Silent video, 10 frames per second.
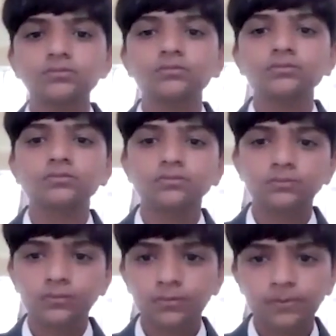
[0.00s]

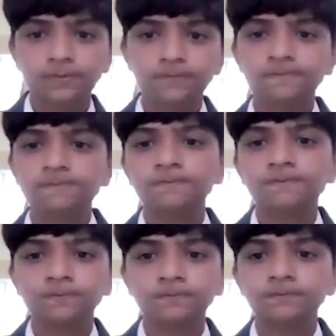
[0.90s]

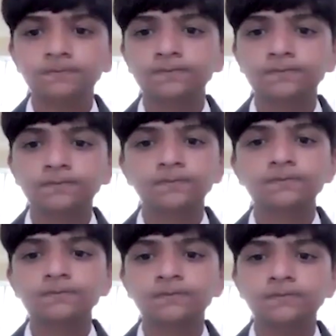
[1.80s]

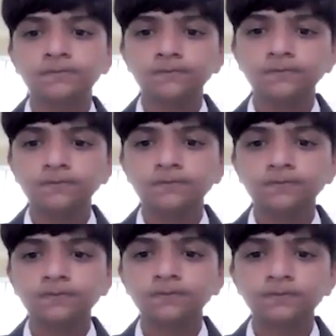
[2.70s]

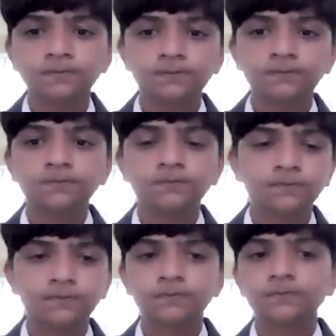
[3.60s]

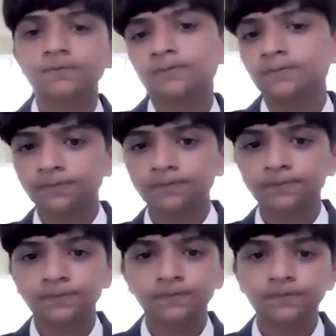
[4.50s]

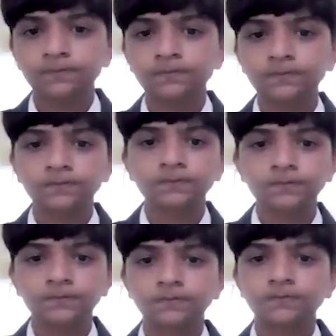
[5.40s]

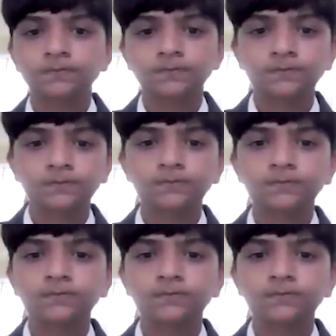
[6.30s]
[no speech]